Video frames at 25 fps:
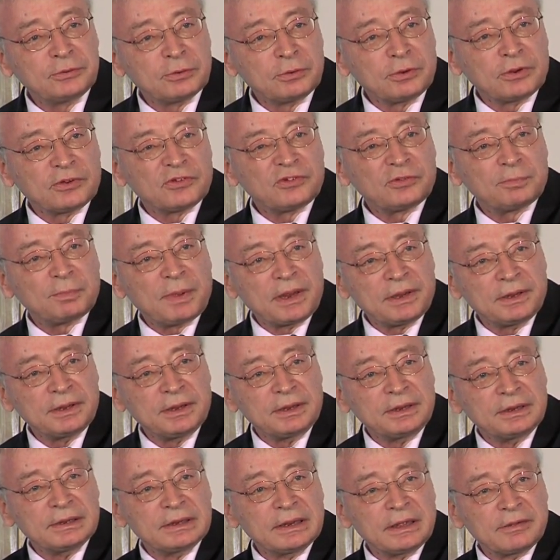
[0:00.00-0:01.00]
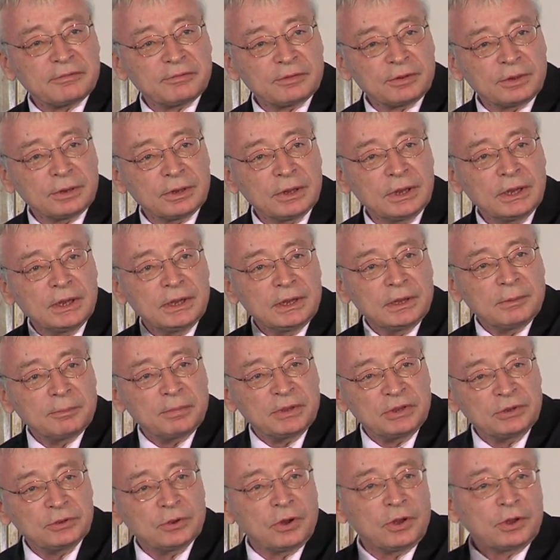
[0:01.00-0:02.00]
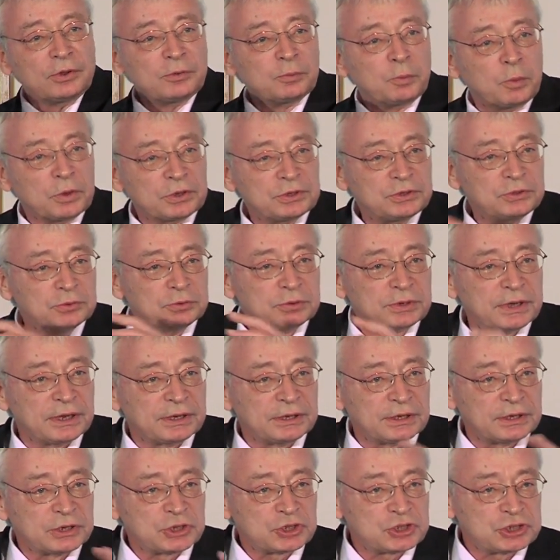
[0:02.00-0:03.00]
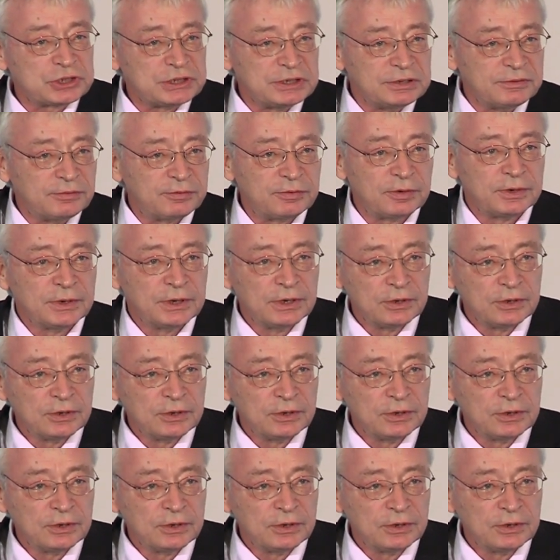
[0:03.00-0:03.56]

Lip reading: your spending level beyond what you can achieve